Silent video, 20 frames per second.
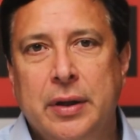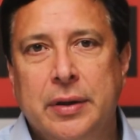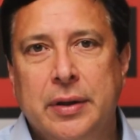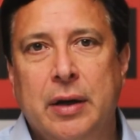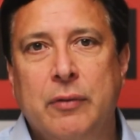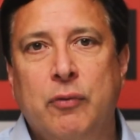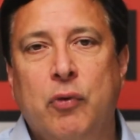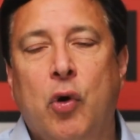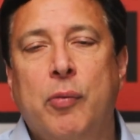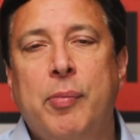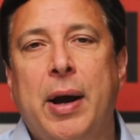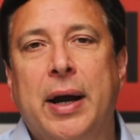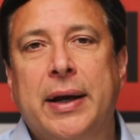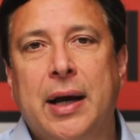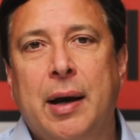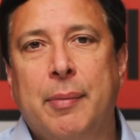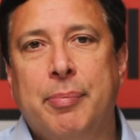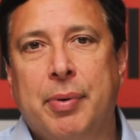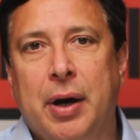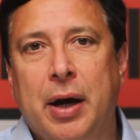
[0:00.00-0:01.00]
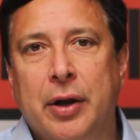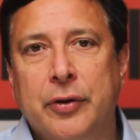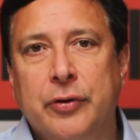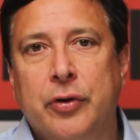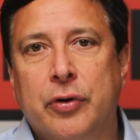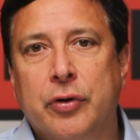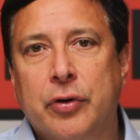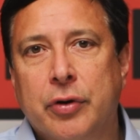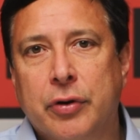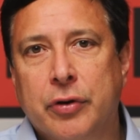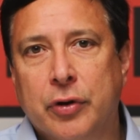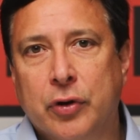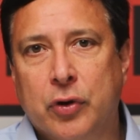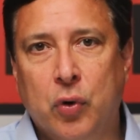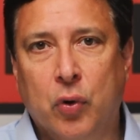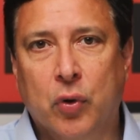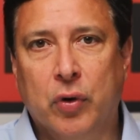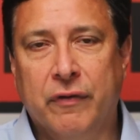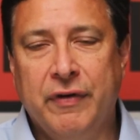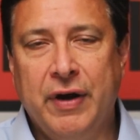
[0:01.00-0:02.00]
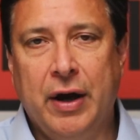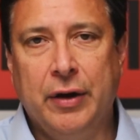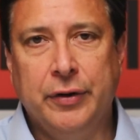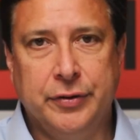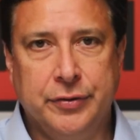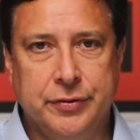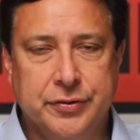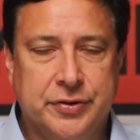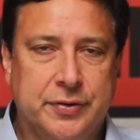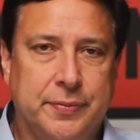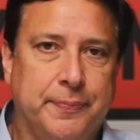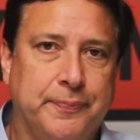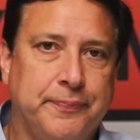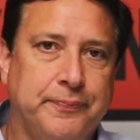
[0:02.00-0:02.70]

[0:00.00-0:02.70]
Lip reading: They roll back up under the core values.